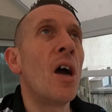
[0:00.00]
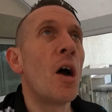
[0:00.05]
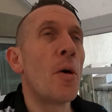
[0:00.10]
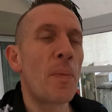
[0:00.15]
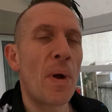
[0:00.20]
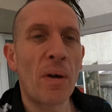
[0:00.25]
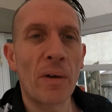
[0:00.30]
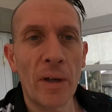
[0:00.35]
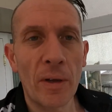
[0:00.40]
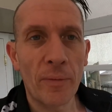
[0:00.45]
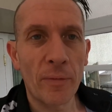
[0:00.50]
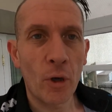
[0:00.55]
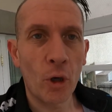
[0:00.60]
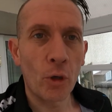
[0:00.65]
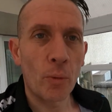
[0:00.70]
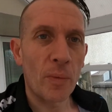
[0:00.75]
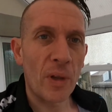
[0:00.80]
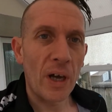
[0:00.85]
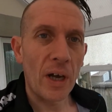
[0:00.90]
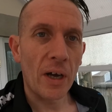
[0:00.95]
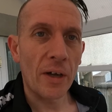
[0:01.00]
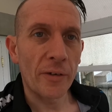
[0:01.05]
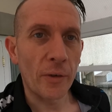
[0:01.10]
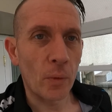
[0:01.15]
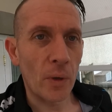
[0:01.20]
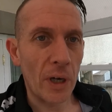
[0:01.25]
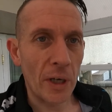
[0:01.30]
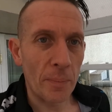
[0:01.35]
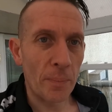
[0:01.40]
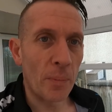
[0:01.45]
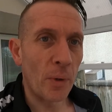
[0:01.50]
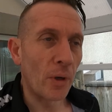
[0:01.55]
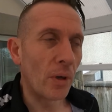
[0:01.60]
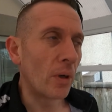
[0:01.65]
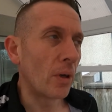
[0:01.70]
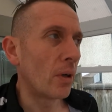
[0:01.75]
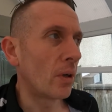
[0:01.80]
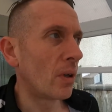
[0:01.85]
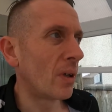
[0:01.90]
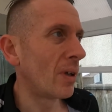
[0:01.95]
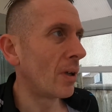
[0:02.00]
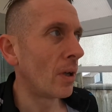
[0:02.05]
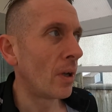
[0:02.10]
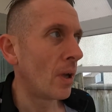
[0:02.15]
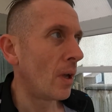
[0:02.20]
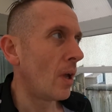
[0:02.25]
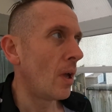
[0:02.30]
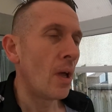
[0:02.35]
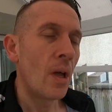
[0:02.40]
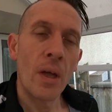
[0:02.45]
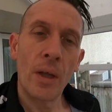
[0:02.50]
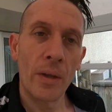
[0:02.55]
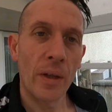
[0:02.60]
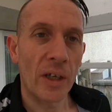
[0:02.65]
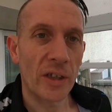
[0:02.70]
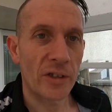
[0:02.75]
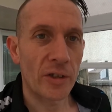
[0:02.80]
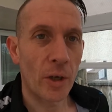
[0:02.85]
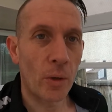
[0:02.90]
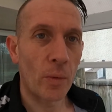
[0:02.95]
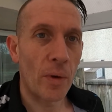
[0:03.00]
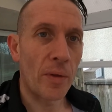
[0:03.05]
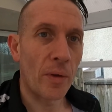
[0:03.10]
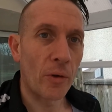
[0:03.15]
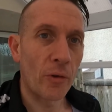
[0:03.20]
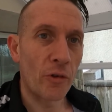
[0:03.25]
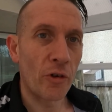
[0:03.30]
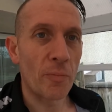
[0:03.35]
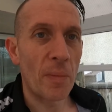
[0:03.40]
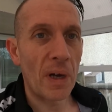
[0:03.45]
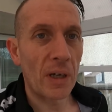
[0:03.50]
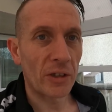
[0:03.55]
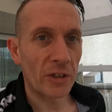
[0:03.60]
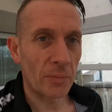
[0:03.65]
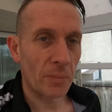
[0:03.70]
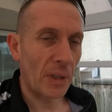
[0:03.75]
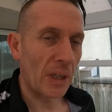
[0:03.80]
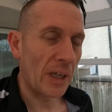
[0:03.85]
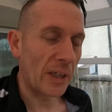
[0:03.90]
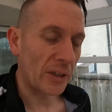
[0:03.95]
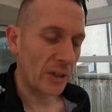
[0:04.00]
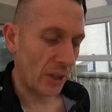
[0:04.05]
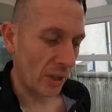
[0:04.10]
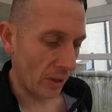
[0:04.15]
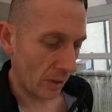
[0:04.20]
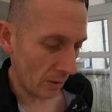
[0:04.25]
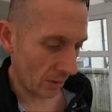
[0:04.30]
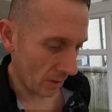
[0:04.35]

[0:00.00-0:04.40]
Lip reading: Apparently I've gone up the harder way, but that's not with 100 miles in my legs.